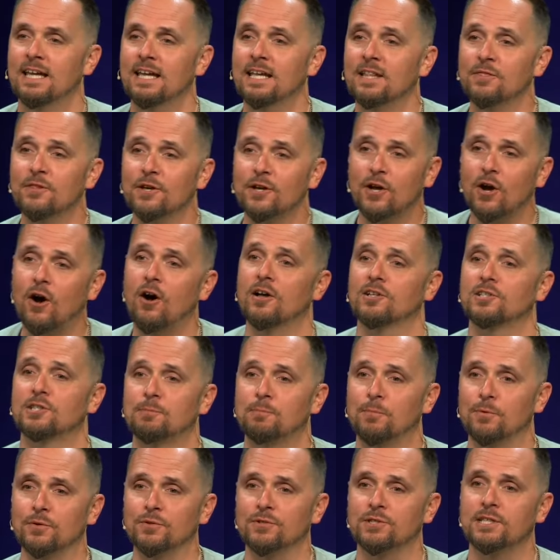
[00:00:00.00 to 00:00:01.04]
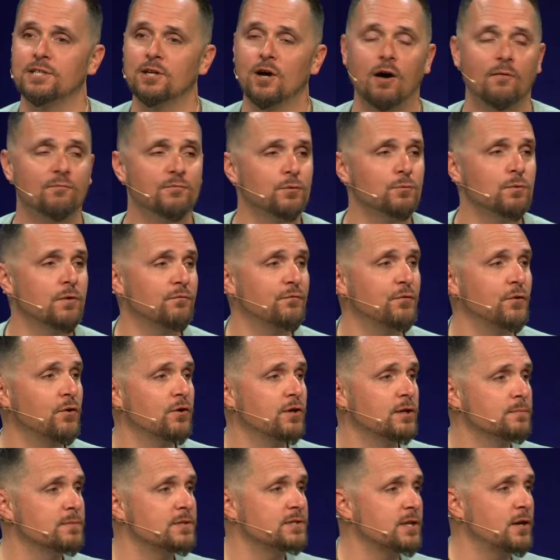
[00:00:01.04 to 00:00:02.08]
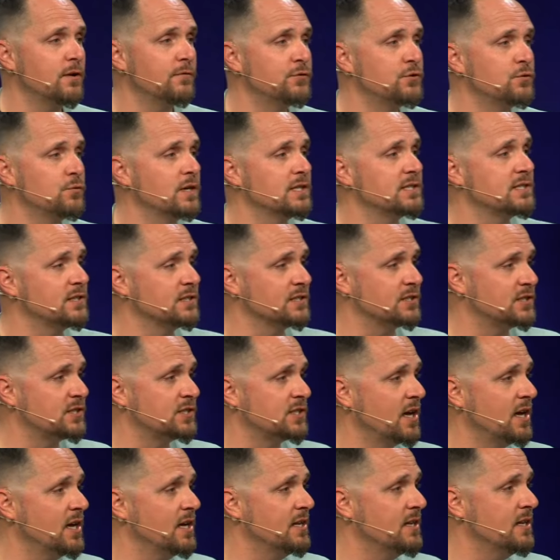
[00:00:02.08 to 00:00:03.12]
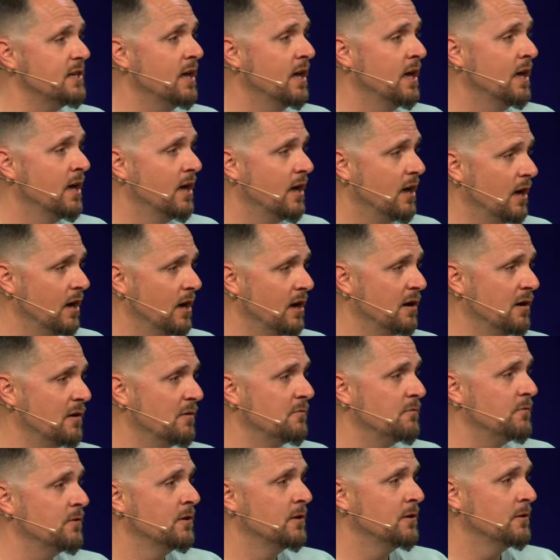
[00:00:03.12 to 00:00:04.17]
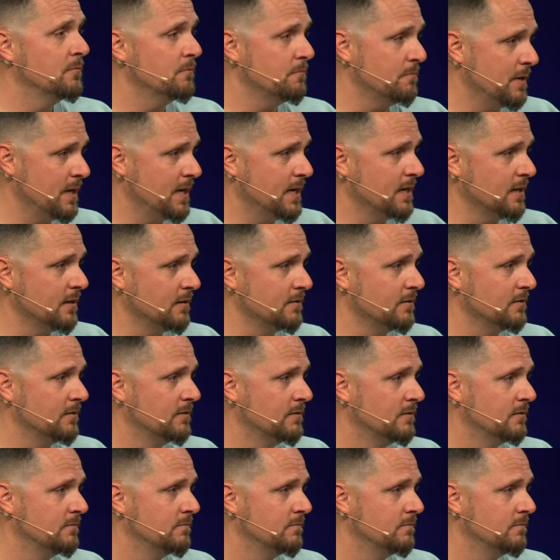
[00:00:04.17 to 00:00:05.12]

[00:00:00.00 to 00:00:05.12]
In the Gospels, he often referred himself to as the Son of Man.